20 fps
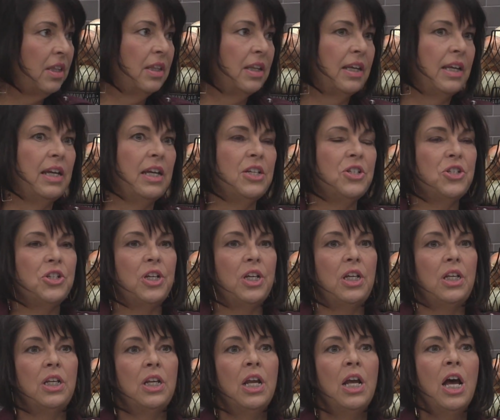in the
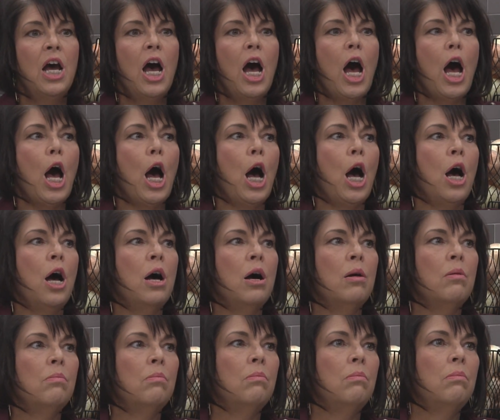kitchen,
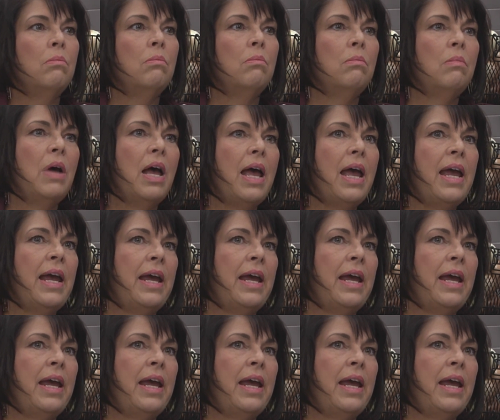and